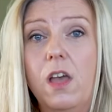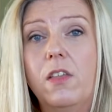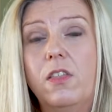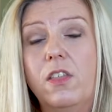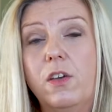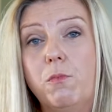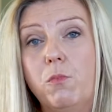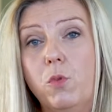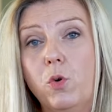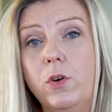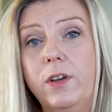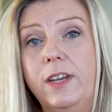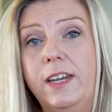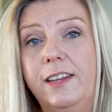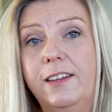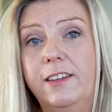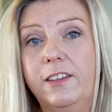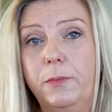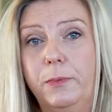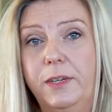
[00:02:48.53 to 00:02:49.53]
that more
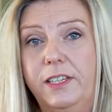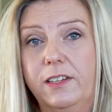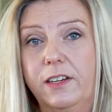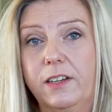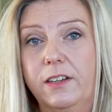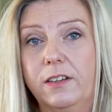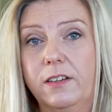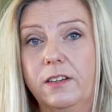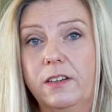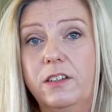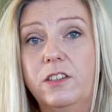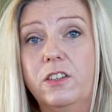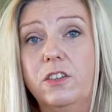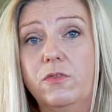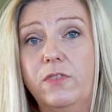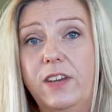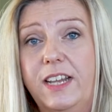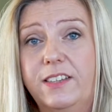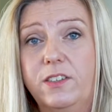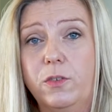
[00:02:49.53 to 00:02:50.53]
needed to be done to
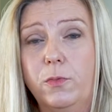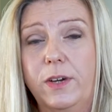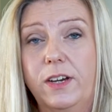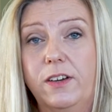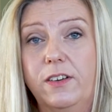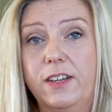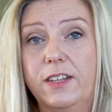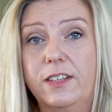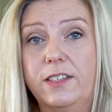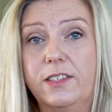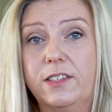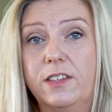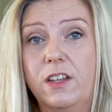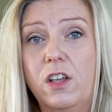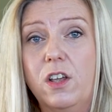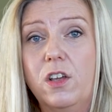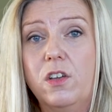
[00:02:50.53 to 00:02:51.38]
raise awareness,